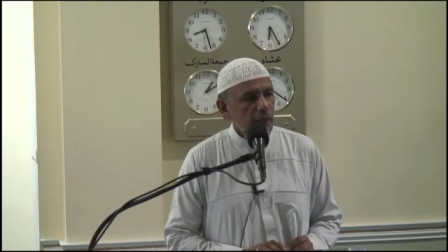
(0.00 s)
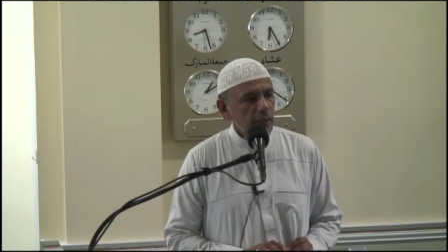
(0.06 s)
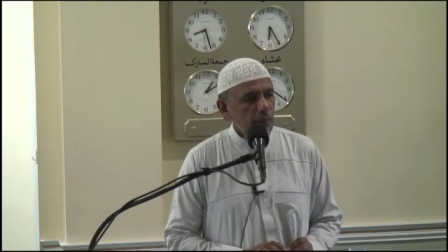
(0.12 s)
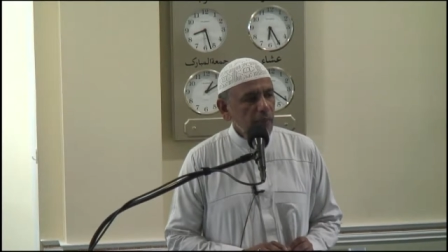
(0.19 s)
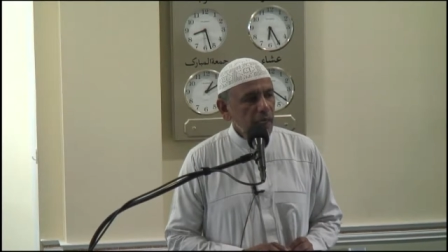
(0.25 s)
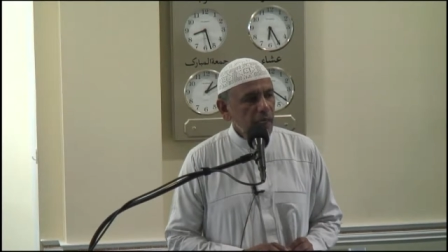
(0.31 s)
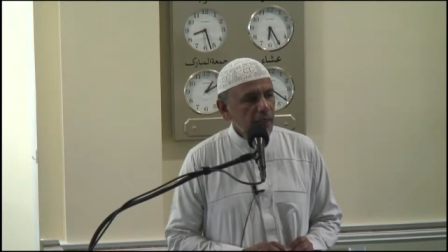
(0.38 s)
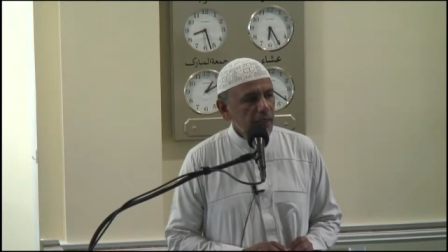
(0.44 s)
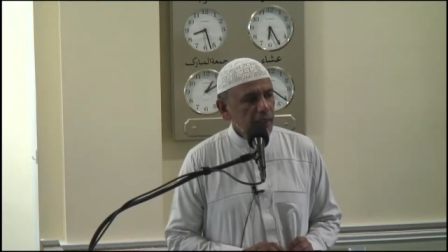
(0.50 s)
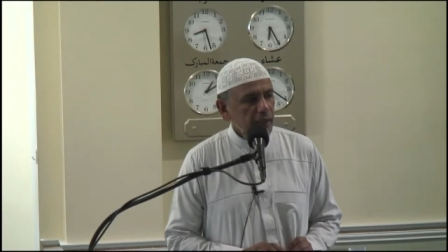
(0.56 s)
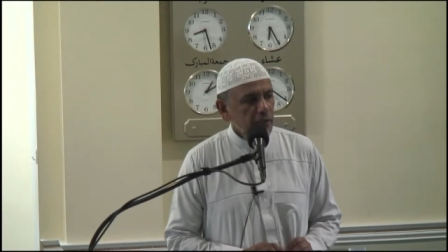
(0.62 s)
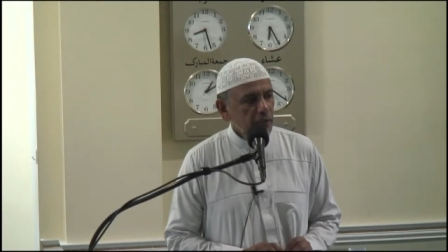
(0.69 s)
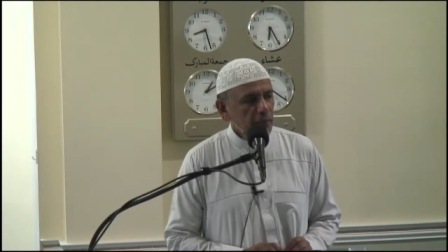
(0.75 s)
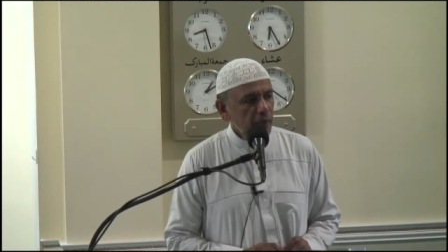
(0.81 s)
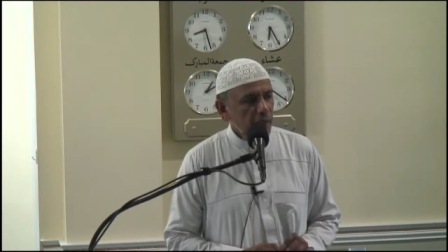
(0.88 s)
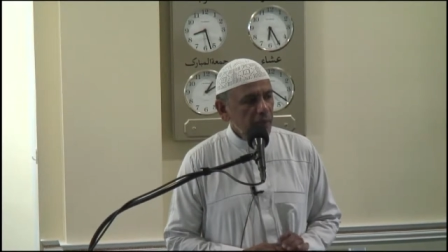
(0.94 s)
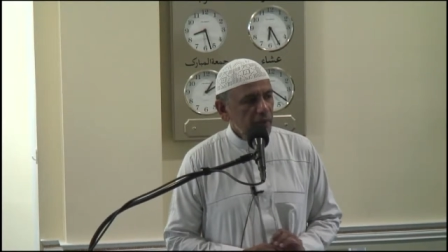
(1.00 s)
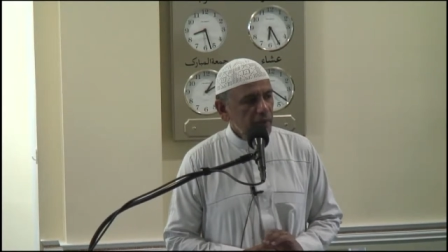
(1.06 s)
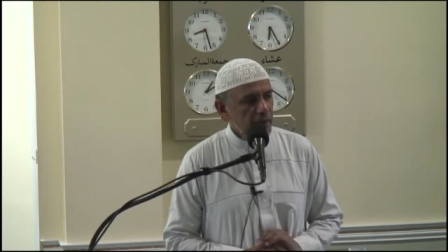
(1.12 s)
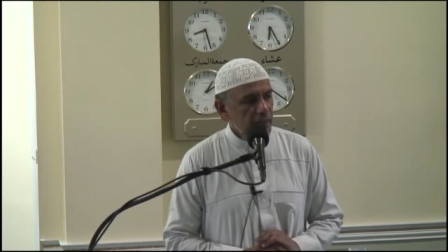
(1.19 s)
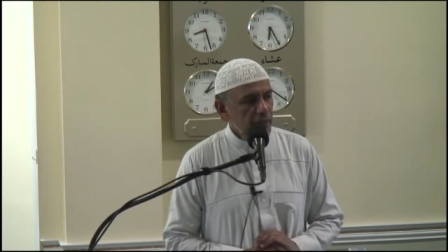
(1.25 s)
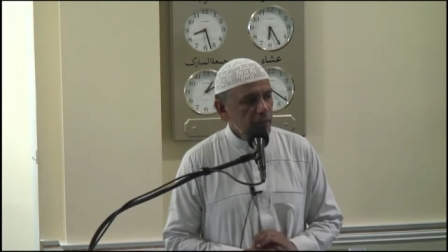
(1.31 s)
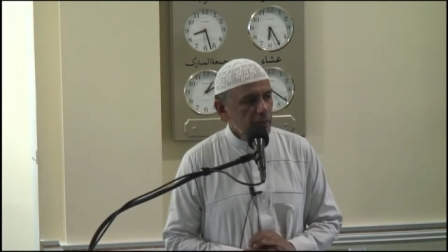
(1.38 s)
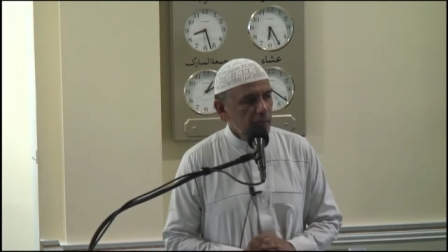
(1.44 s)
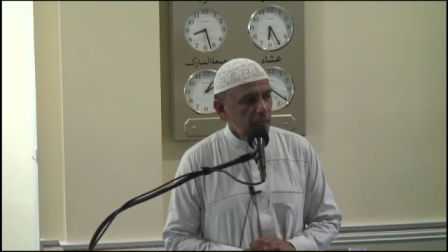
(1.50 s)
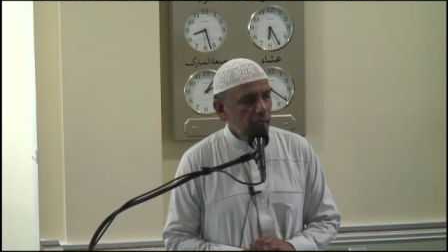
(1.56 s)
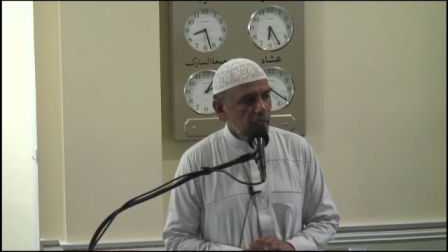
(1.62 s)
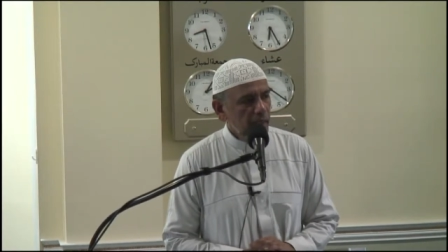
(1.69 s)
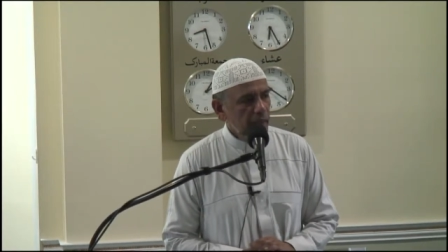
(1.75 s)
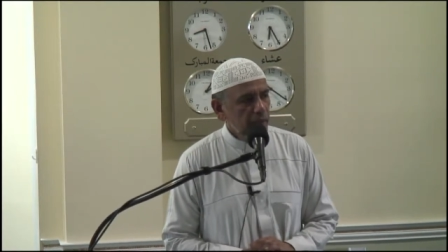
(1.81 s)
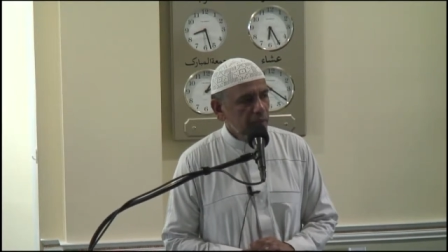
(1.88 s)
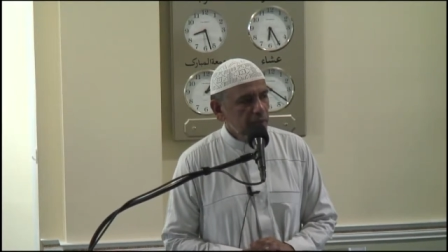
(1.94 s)
my dear brothers and
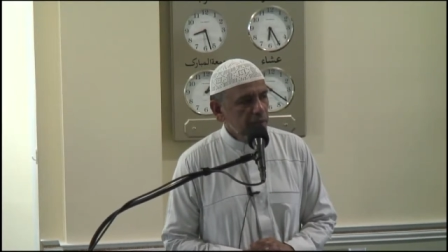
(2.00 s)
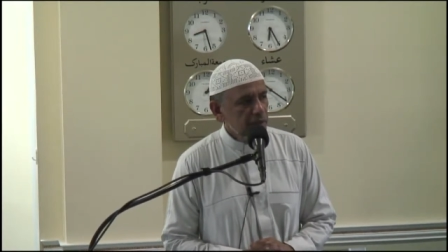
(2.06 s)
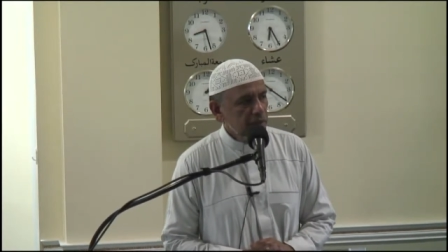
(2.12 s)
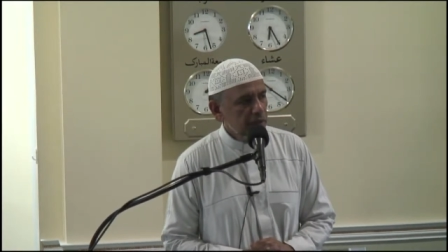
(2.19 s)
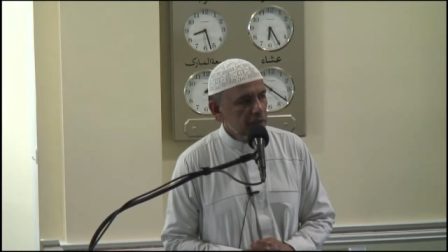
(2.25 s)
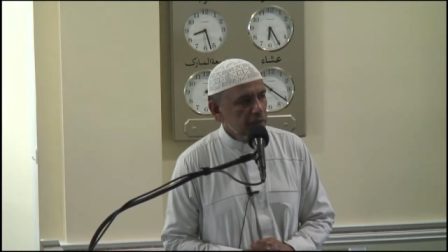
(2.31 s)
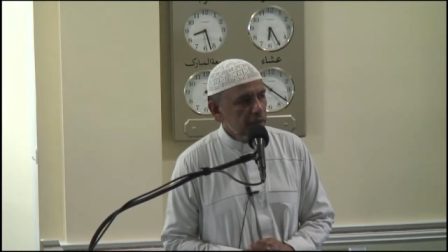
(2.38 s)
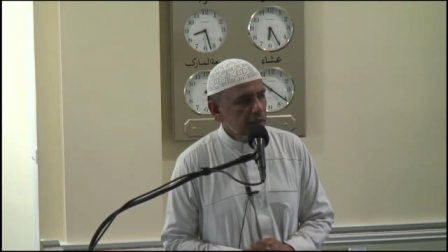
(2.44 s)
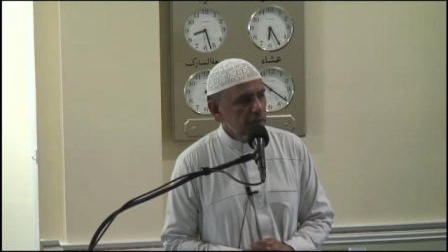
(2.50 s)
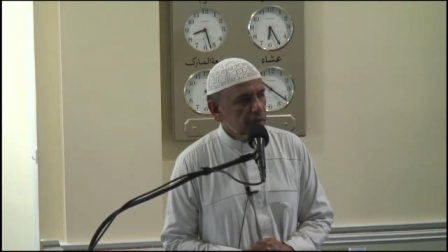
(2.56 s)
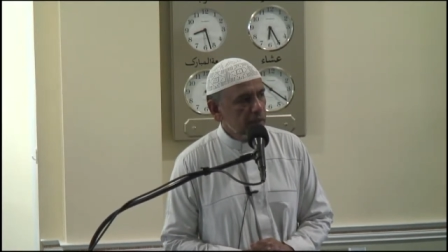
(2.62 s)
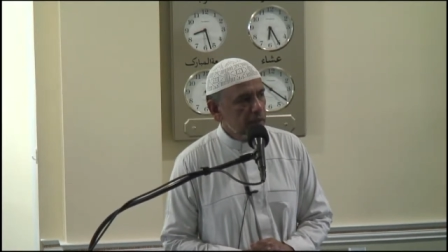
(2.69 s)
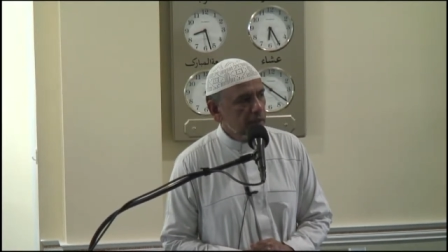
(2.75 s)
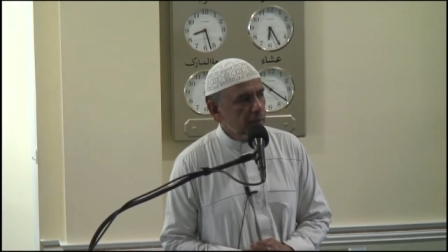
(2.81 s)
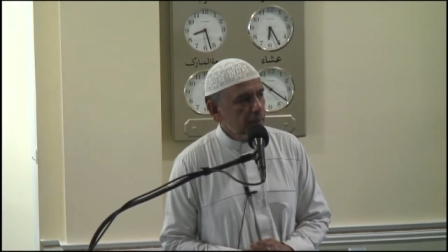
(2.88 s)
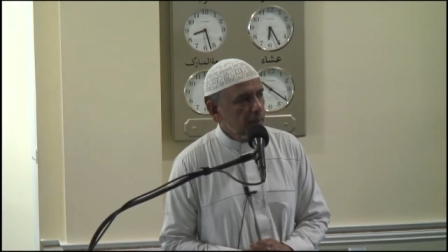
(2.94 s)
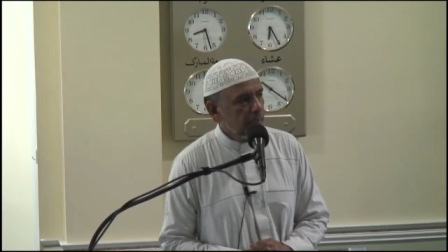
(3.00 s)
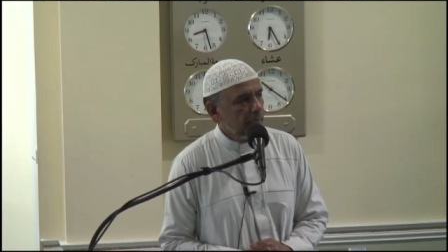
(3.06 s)
my dear sisters,